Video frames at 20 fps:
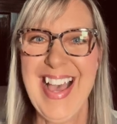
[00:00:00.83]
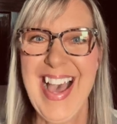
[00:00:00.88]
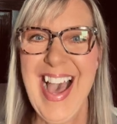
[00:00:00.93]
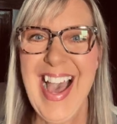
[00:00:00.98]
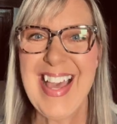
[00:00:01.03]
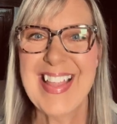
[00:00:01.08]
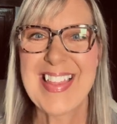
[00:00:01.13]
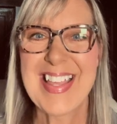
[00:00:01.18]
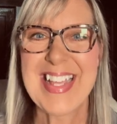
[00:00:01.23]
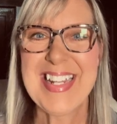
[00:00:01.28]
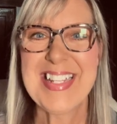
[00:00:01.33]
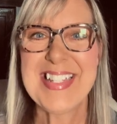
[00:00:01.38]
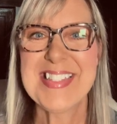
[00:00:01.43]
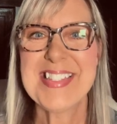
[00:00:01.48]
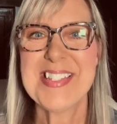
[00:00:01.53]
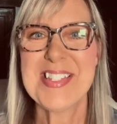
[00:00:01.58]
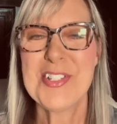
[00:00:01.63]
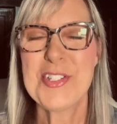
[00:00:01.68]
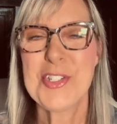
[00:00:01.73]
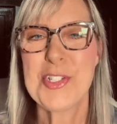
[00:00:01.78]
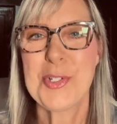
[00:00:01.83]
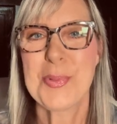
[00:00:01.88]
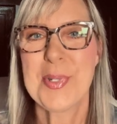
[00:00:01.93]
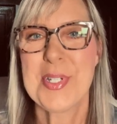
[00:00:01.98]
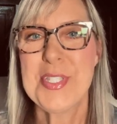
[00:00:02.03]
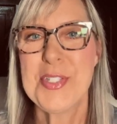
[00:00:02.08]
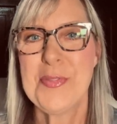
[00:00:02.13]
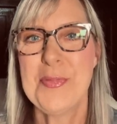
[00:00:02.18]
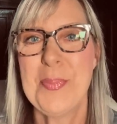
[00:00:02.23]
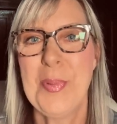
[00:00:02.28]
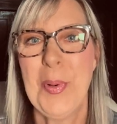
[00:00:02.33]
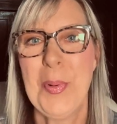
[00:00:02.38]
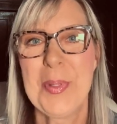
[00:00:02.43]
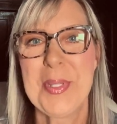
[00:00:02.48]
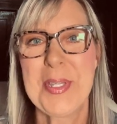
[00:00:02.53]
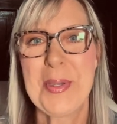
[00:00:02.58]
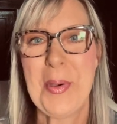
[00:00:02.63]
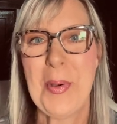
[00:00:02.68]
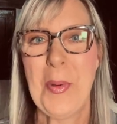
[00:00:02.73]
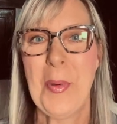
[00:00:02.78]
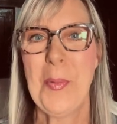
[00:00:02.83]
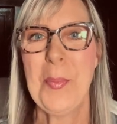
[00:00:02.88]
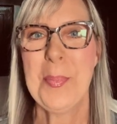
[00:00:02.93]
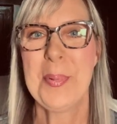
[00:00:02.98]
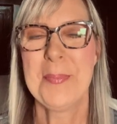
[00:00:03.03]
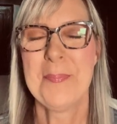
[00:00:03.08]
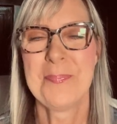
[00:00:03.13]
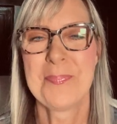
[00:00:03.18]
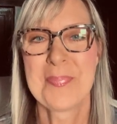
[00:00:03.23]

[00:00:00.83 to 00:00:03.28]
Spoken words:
Hi, ladies. It's Cherise from Holding Hope.